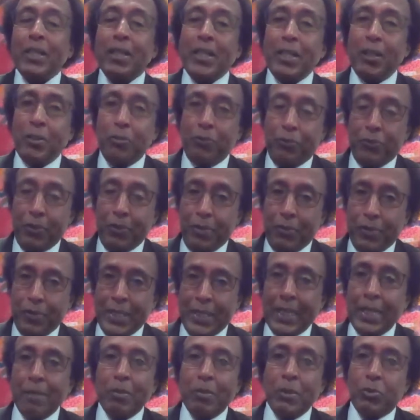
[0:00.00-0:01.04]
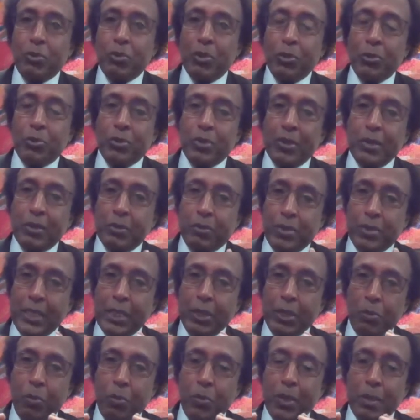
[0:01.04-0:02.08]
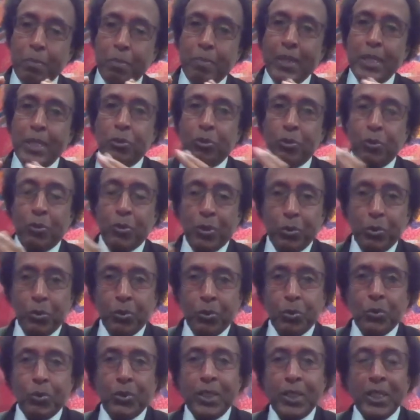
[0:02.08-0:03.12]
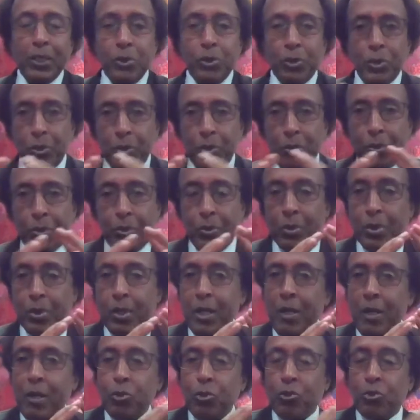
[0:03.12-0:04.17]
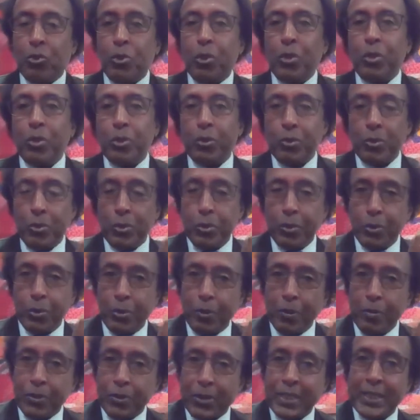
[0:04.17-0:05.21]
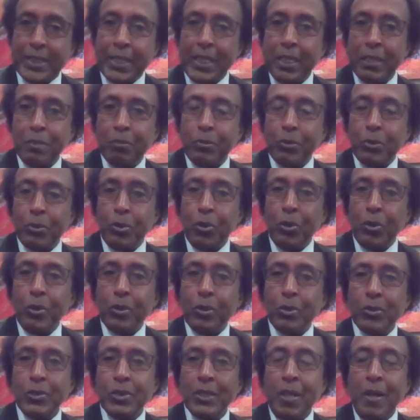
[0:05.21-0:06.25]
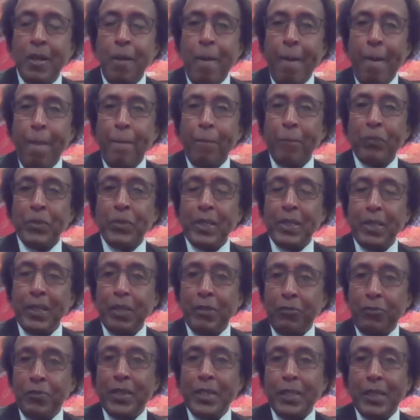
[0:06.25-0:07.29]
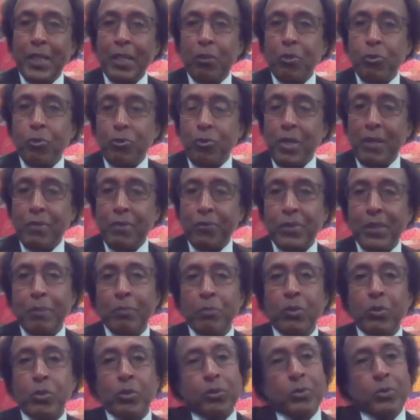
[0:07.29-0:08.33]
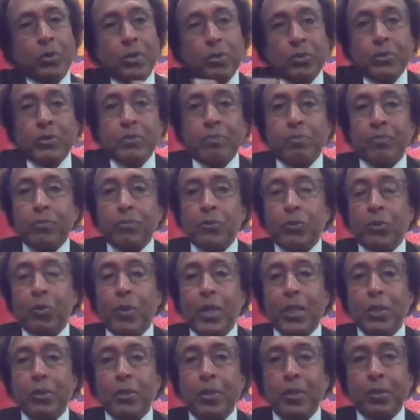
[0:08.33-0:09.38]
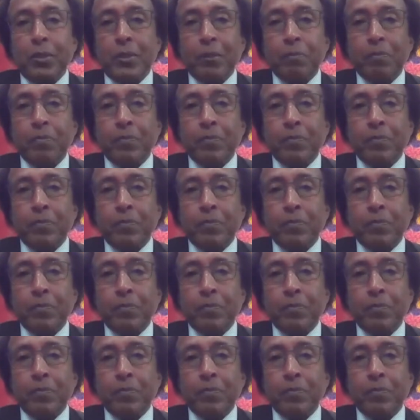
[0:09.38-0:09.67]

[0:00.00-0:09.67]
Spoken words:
if the government says really we want money to go into education or solar or sustainable goals, if they can also have some controls, why not?